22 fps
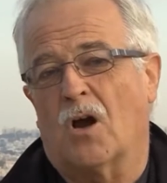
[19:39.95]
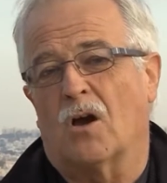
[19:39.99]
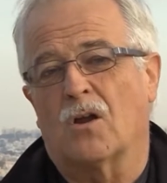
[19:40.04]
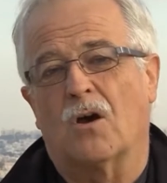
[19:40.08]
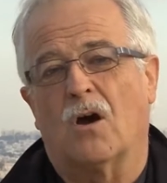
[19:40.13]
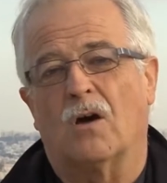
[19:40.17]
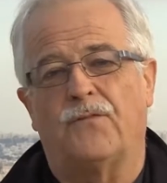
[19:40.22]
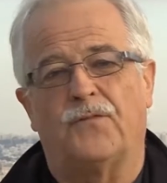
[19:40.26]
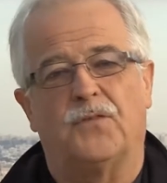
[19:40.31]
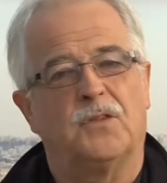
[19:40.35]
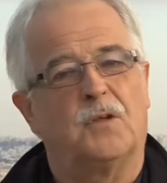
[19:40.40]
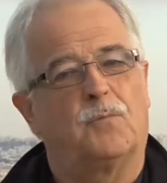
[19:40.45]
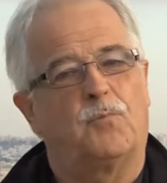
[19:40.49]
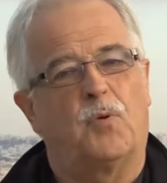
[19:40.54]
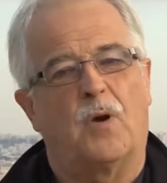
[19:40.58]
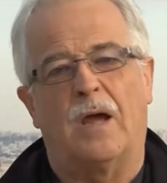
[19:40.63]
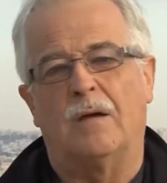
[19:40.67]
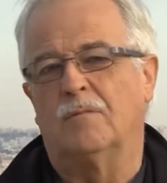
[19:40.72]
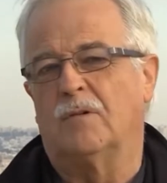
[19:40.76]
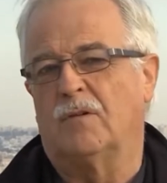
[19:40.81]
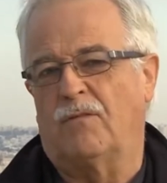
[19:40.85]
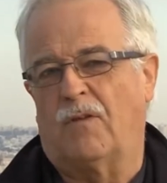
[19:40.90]
cut off in the
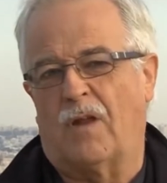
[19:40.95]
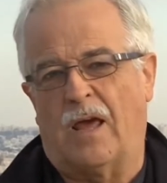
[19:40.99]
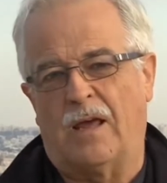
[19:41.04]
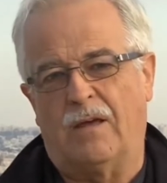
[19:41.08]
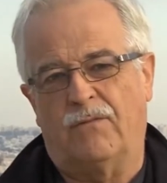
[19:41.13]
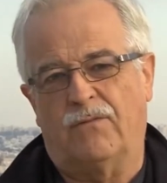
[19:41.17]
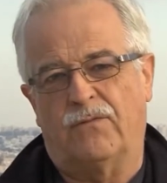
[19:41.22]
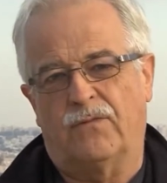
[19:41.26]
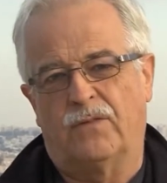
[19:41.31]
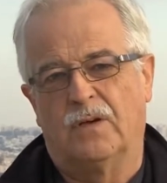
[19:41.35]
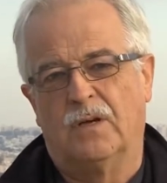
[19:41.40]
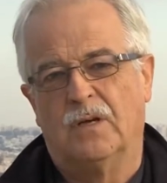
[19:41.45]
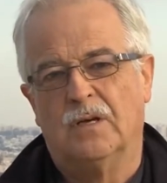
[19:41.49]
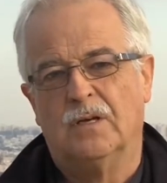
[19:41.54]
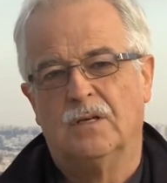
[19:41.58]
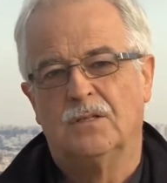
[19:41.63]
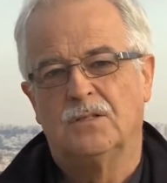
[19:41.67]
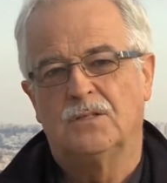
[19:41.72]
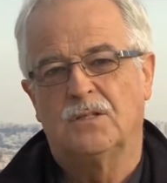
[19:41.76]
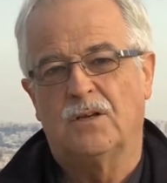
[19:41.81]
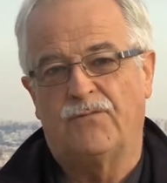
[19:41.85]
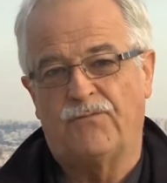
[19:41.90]
prime of life,
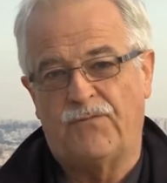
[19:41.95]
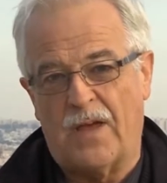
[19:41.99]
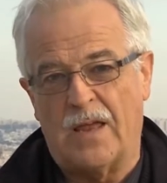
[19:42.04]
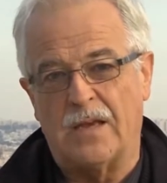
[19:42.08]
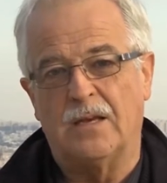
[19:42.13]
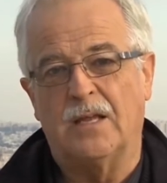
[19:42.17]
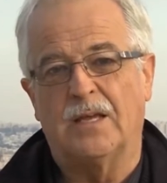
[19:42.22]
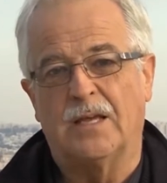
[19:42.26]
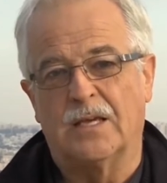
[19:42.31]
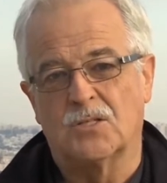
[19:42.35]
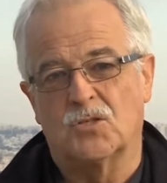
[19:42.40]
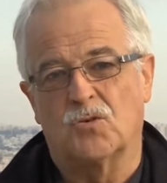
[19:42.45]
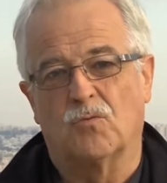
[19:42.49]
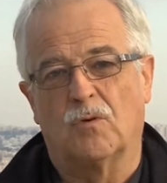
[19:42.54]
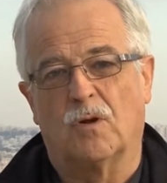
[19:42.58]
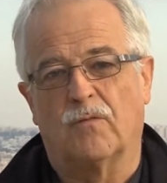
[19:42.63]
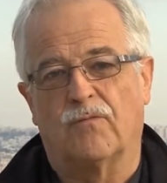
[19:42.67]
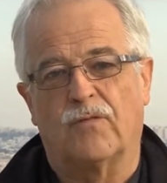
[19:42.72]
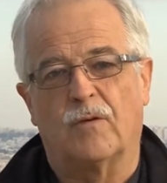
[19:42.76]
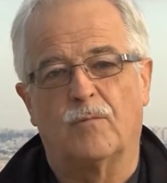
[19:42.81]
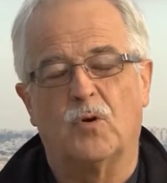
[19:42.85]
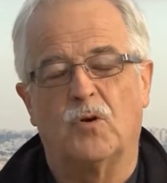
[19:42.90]
defending
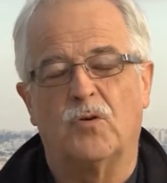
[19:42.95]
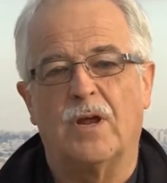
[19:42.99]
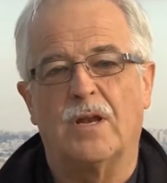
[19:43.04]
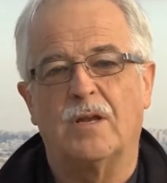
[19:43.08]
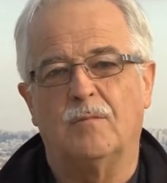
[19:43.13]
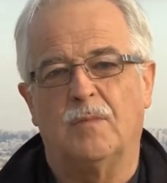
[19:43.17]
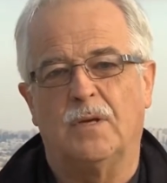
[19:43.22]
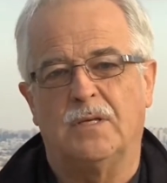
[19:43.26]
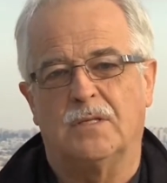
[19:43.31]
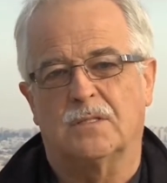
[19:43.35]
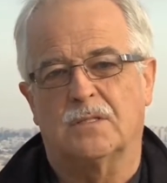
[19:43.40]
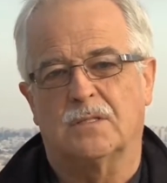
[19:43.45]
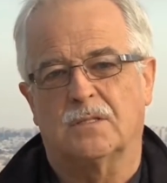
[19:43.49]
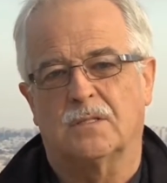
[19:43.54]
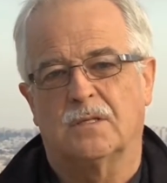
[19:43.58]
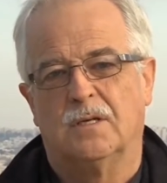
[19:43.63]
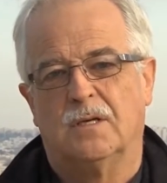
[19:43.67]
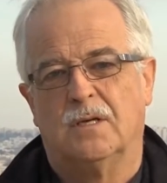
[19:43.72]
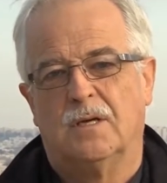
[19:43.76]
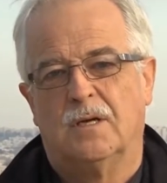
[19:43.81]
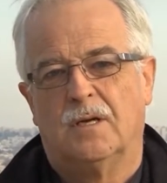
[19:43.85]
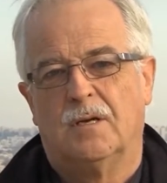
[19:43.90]
Israel from her enemies.
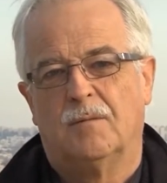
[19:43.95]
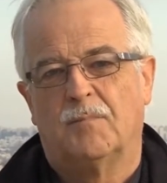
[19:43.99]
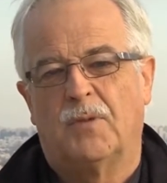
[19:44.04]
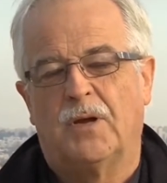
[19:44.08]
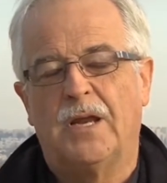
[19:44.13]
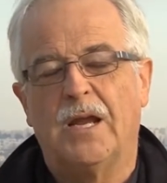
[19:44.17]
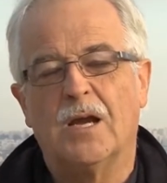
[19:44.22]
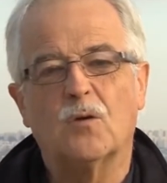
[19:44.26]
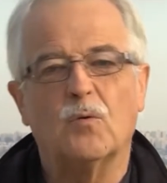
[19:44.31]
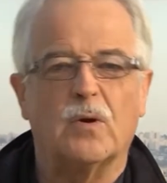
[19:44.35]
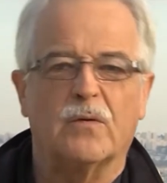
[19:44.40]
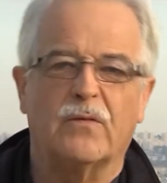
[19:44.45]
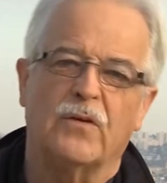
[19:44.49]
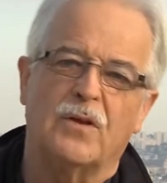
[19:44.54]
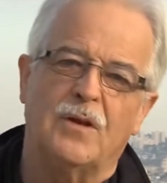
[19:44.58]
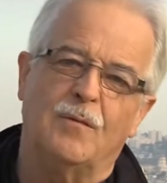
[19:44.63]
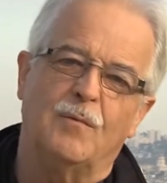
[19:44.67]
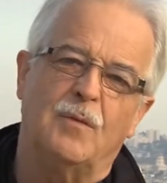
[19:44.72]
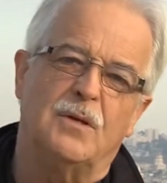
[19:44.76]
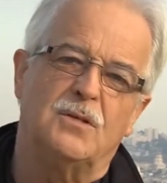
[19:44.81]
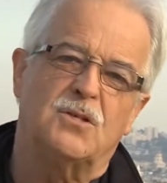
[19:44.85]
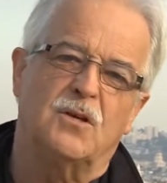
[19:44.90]
But here we have
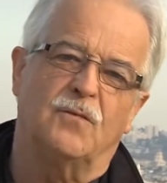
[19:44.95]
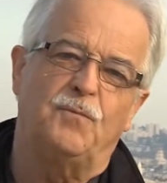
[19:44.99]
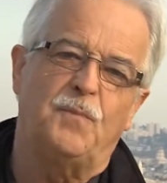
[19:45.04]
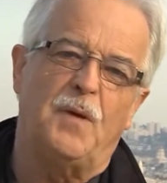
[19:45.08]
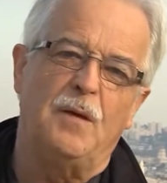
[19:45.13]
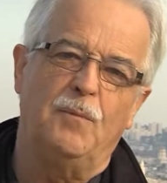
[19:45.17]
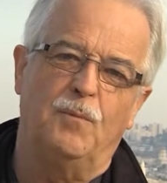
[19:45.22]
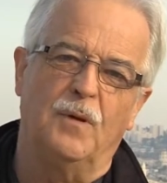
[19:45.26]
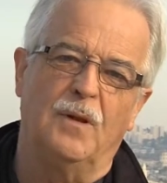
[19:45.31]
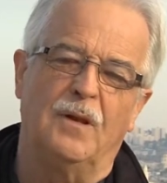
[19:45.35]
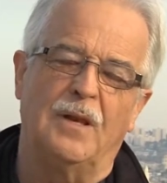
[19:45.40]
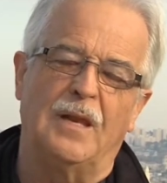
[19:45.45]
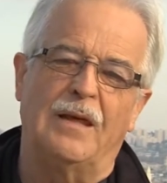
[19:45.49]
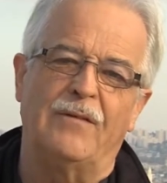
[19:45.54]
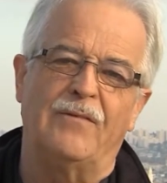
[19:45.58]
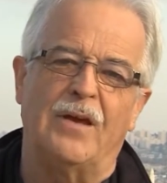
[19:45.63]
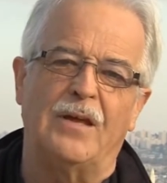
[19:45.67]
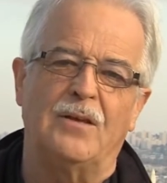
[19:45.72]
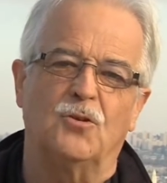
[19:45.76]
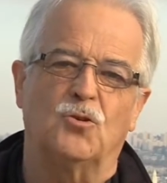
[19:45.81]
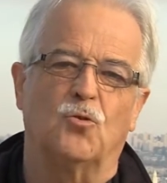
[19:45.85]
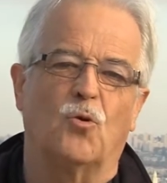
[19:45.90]
an image of people
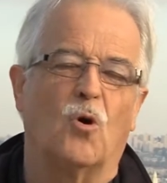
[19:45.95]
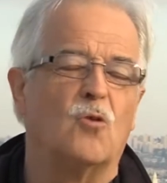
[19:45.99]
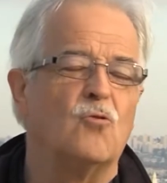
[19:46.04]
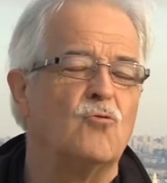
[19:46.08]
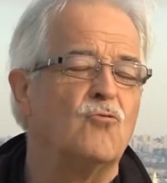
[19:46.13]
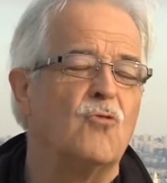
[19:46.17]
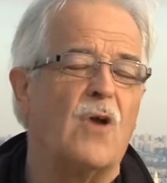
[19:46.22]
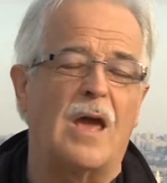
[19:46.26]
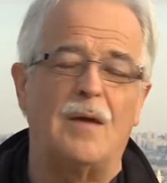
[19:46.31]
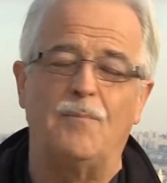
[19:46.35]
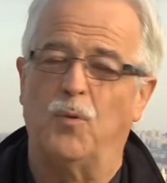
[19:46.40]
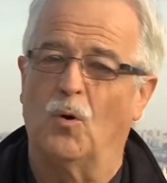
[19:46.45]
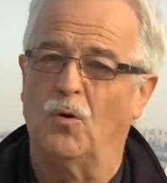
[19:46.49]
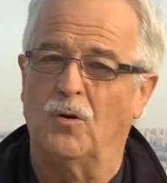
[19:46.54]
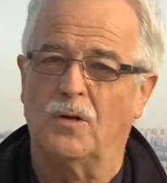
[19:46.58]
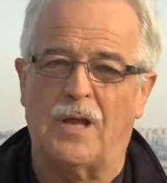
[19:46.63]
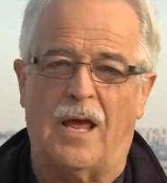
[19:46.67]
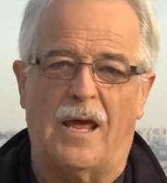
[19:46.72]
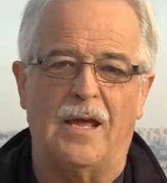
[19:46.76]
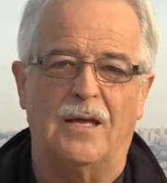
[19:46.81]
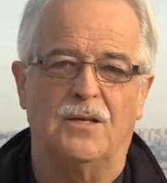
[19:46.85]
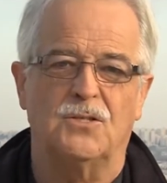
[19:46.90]
living to a ripe
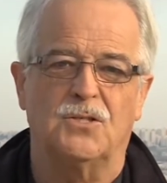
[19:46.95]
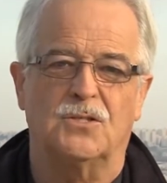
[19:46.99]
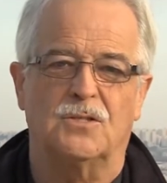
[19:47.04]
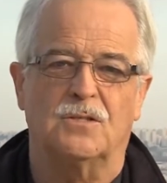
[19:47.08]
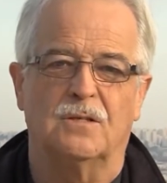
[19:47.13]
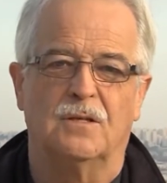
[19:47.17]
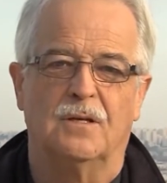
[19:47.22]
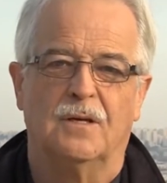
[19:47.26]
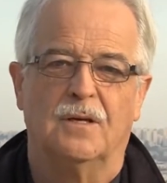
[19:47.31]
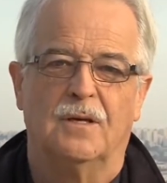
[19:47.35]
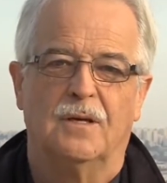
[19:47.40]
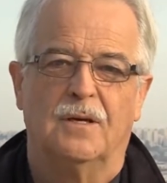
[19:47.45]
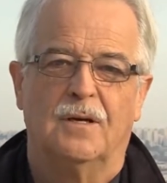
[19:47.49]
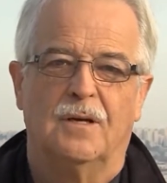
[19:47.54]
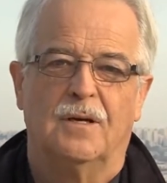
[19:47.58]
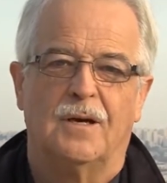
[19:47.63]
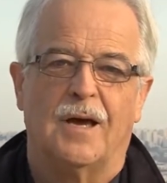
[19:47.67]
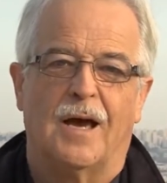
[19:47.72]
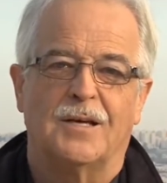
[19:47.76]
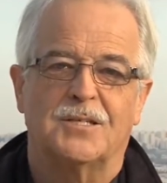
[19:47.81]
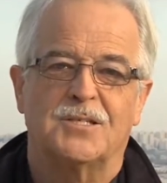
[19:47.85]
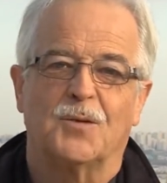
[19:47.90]
old age,
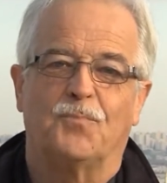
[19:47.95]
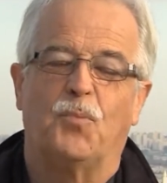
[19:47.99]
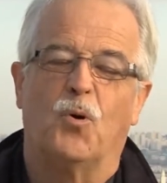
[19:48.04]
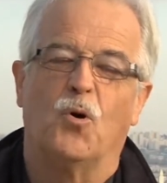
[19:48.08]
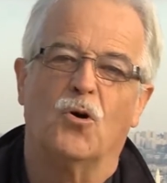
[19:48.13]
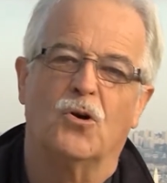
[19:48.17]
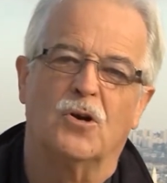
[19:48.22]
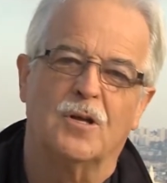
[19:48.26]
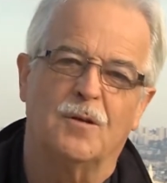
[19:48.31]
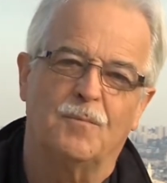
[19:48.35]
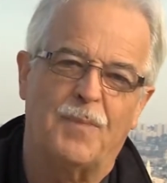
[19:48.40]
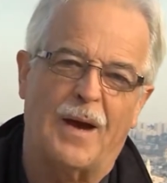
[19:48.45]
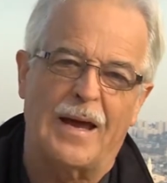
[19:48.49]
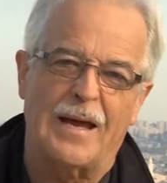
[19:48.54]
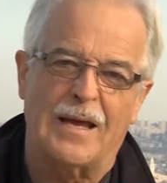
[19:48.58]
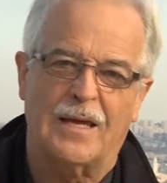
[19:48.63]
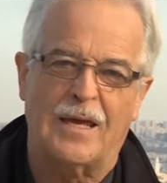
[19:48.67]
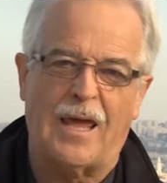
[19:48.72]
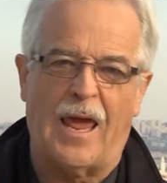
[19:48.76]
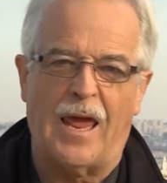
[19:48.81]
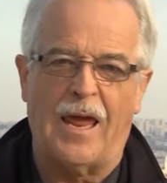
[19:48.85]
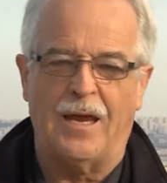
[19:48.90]
supported by
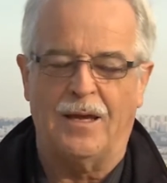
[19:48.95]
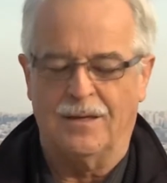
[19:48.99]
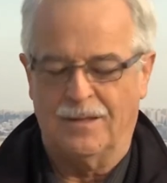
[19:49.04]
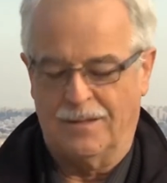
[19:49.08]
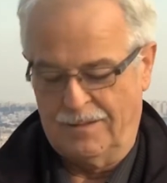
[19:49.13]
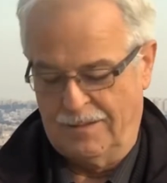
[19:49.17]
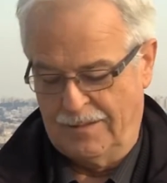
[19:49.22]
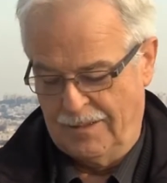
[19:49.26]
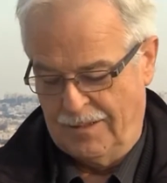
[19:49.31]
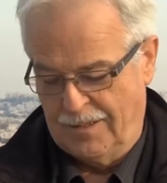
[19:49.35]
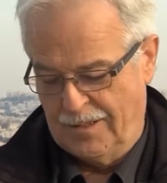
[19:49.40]
a cane.